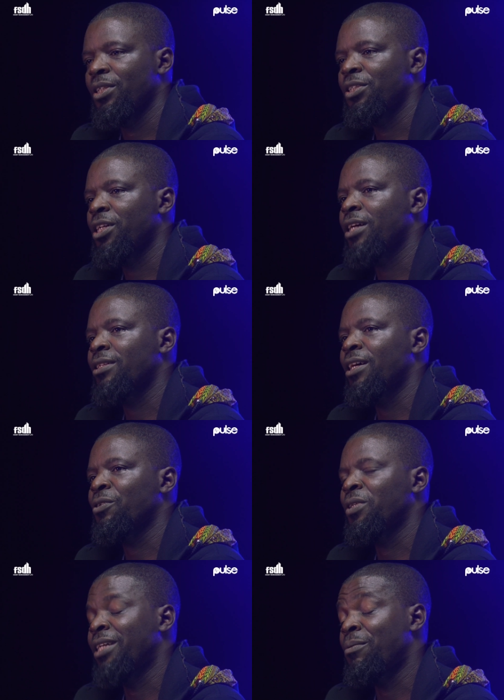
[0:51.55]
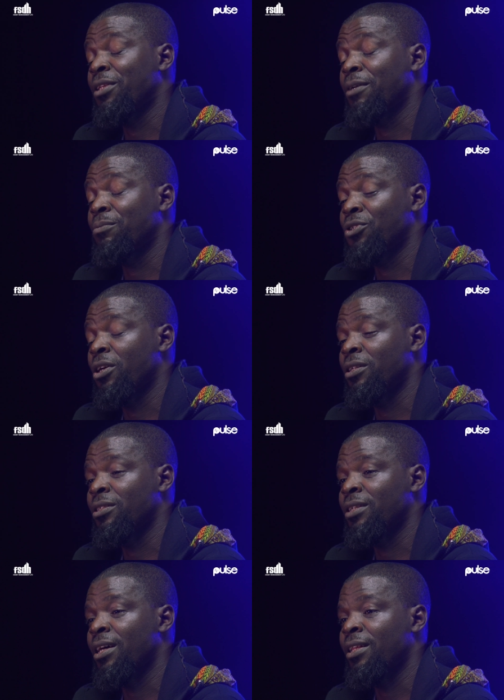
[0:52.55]
In child language, I made them to
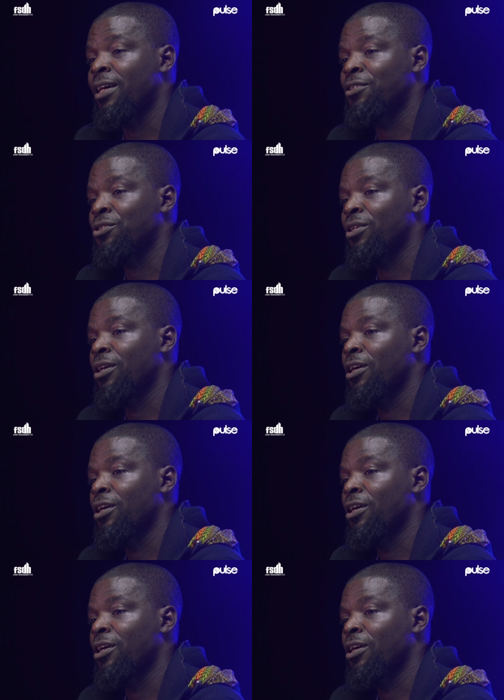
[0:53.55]
understand that she,